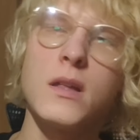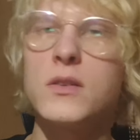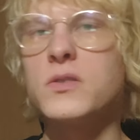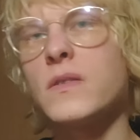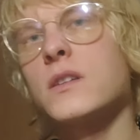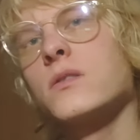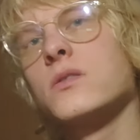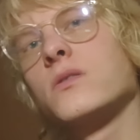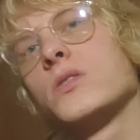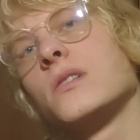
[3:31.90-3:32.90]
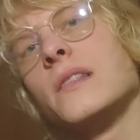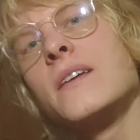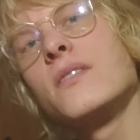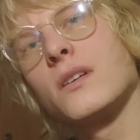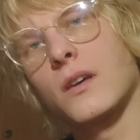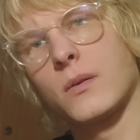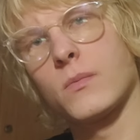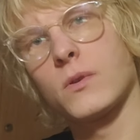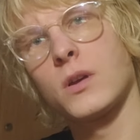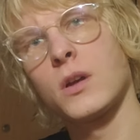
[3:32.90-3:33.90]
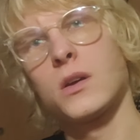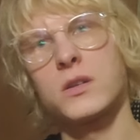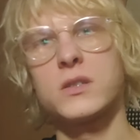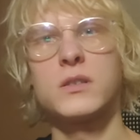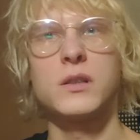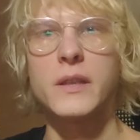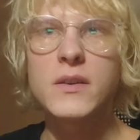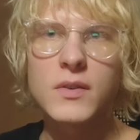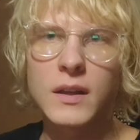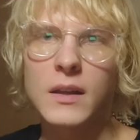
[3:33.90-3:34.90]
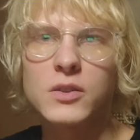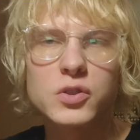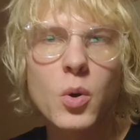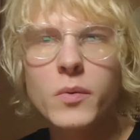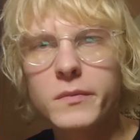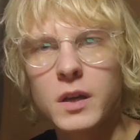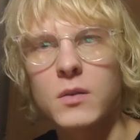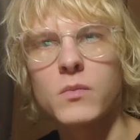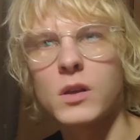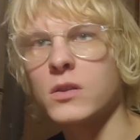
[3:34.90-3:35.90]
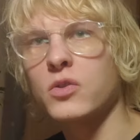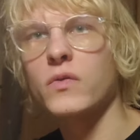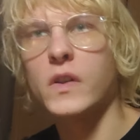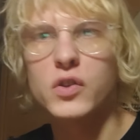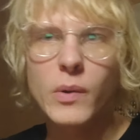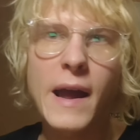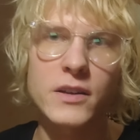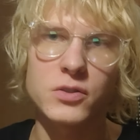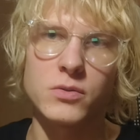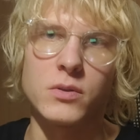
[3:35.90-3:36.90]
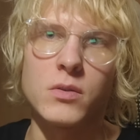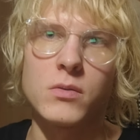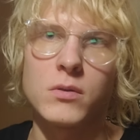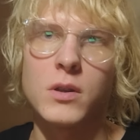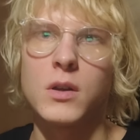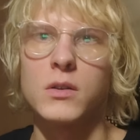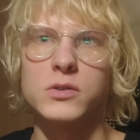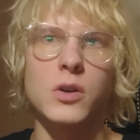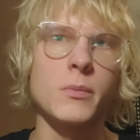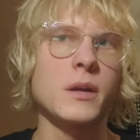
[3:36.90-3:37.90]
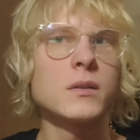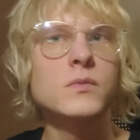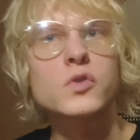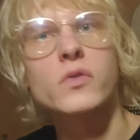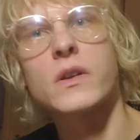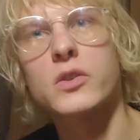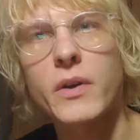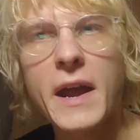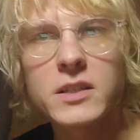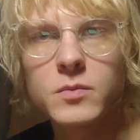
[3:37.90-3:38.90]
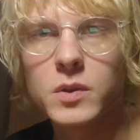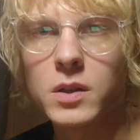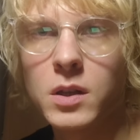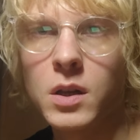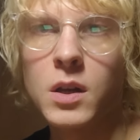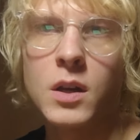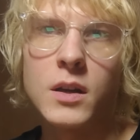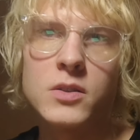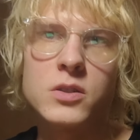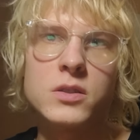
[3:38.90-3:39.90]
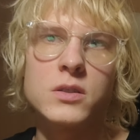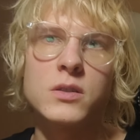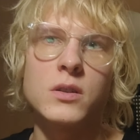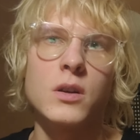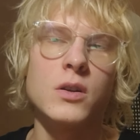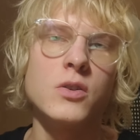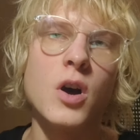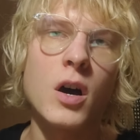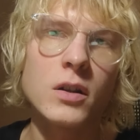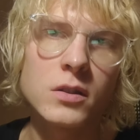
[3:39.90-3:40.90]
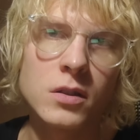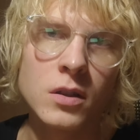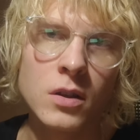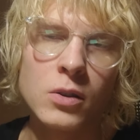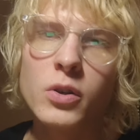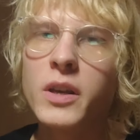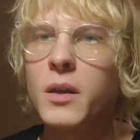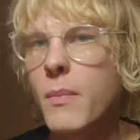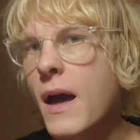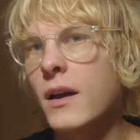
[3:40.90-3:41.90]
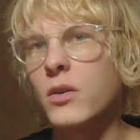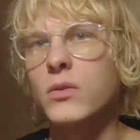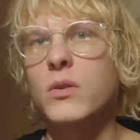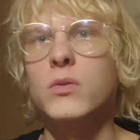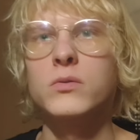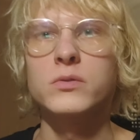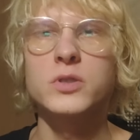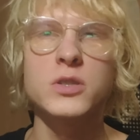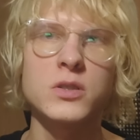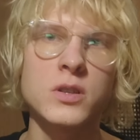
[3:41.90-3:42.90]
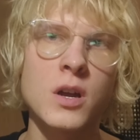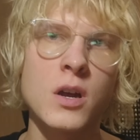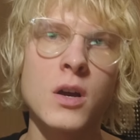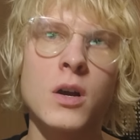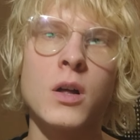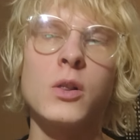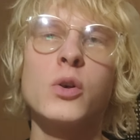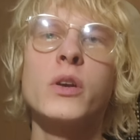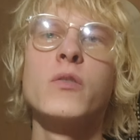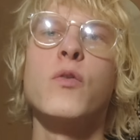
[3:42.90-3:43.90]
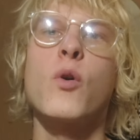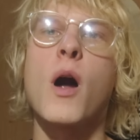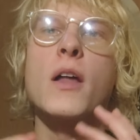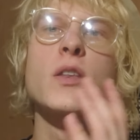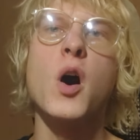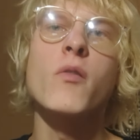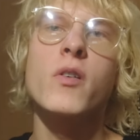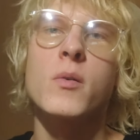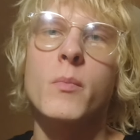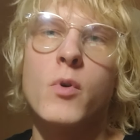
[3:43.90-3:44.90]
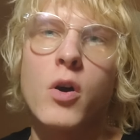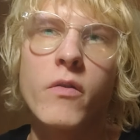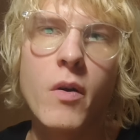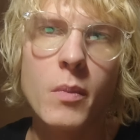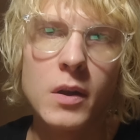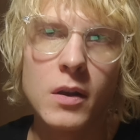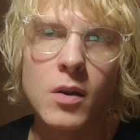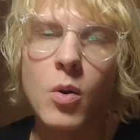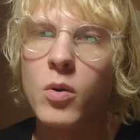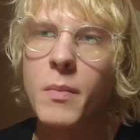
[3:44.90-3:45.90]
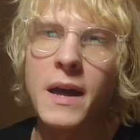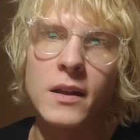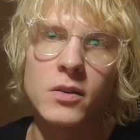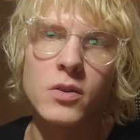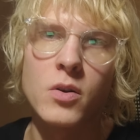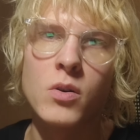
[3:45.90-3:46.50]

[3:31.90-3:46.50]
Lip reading: and then just leaving and throwing him into the trash, throwing him into the trash bin and just not looking back, just looking for another woman or man,